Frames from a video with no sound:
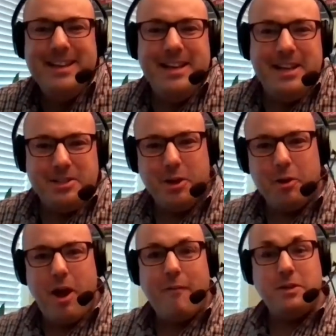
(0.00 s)
So
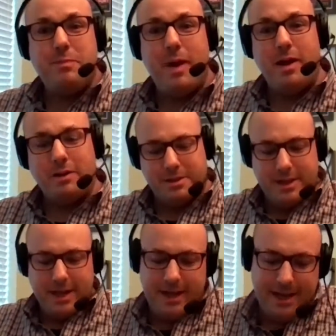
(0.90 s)

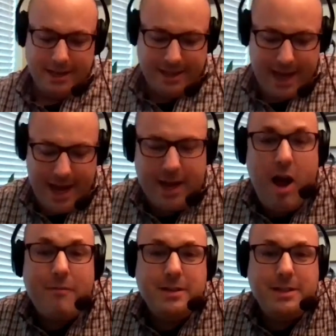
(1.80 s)
ConferencePulse, it is a
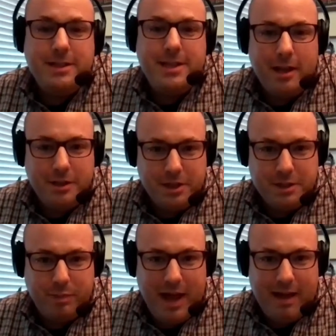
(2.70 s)
conference
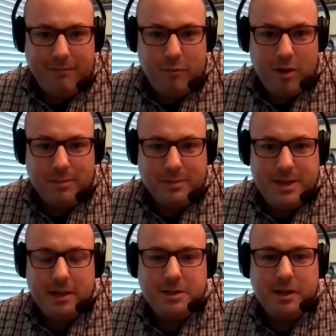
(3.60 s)
intelligence platform.
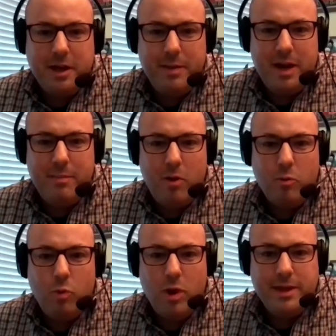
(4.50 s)
Tell us a little bit
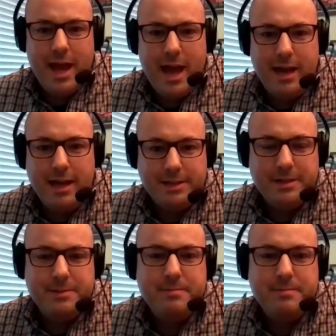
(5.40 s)
about what that is.